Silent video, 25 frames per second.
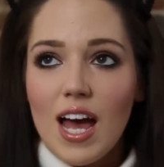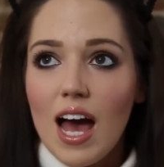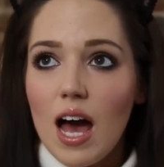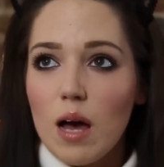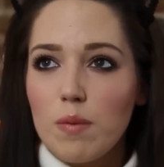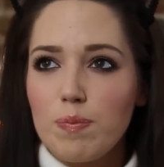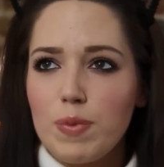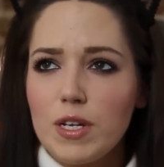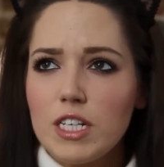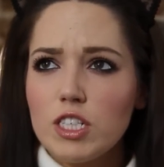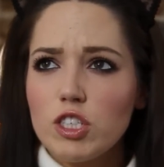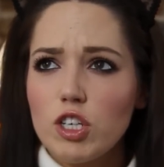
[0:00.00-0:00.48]

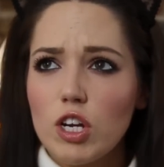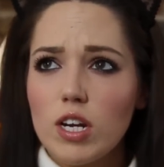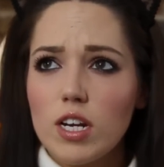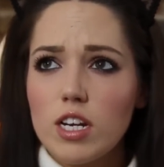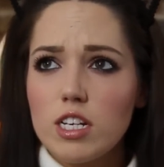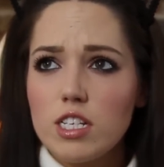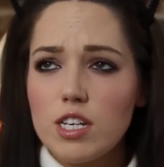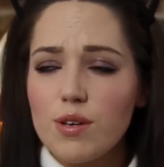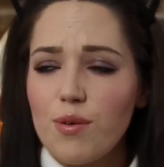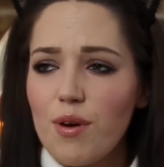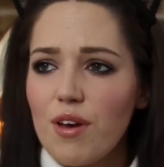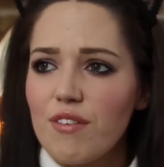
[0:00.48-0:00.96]
I've been
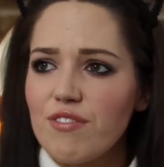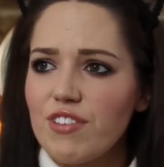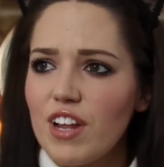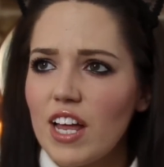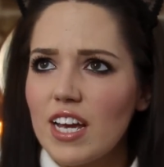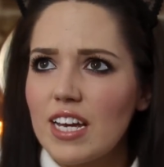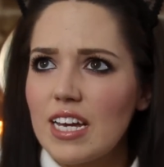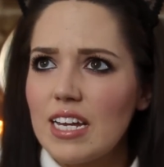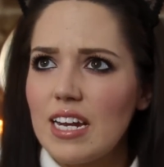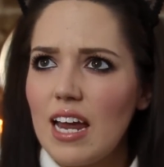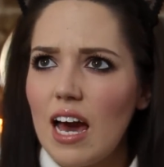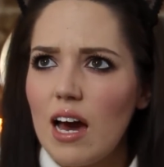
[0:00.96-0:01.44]
trying to do it for
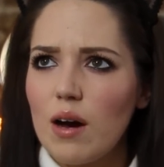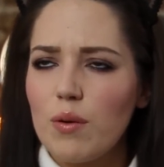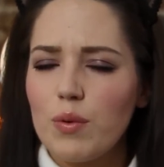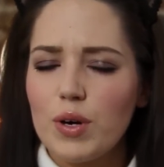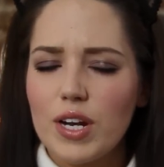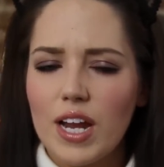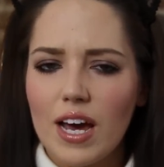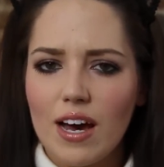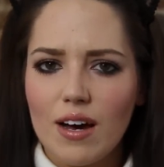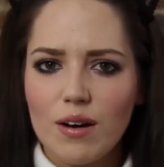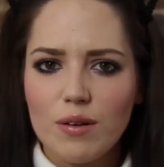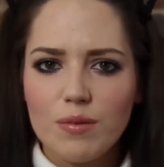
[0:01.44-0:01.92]
like an
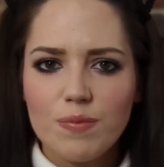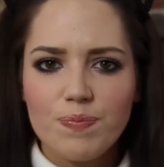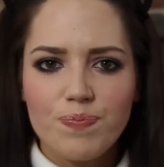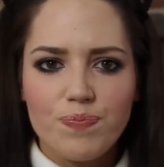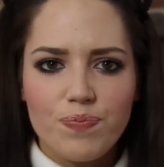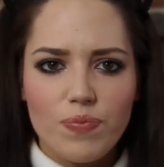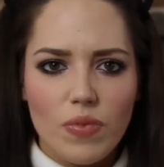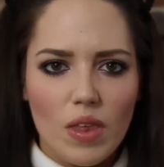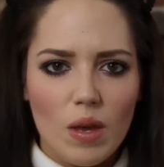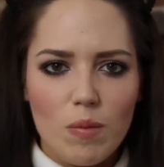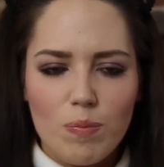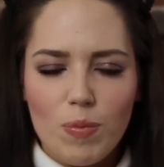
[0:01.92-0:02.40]
hour now
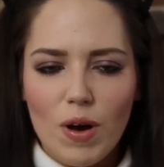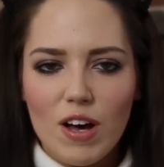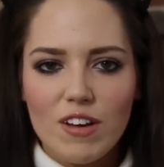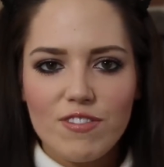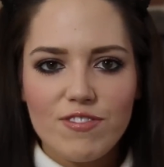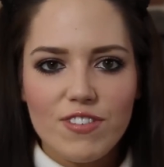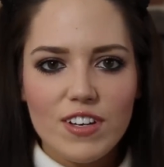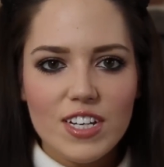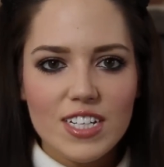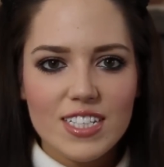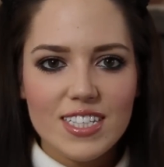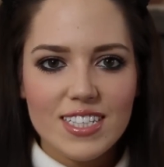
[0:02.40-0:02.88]
but
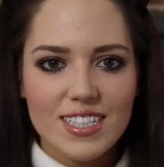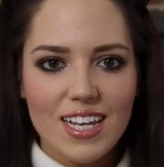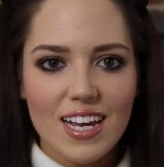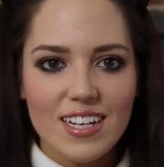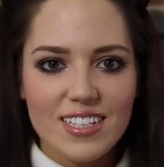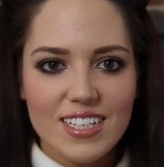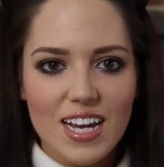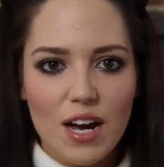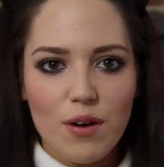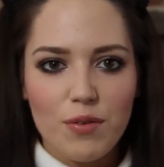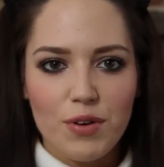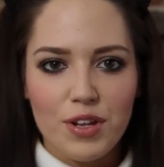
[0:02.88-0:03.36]
I first
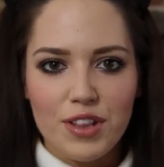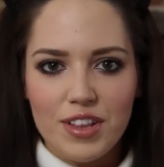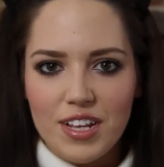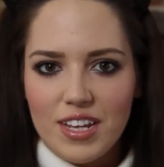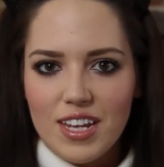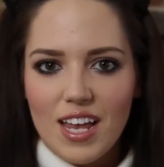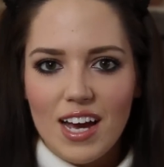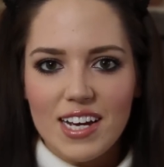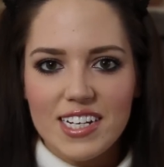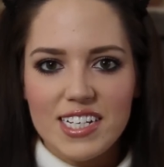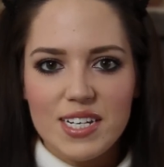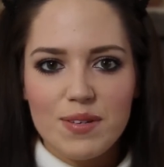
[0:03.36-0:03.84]
sat down and the
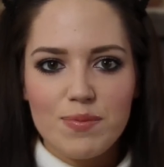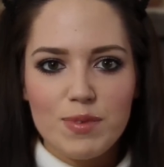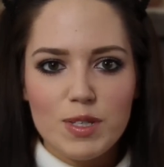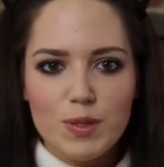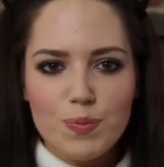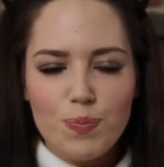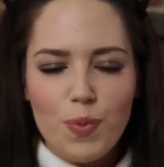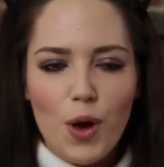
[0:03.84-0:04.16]
lighting was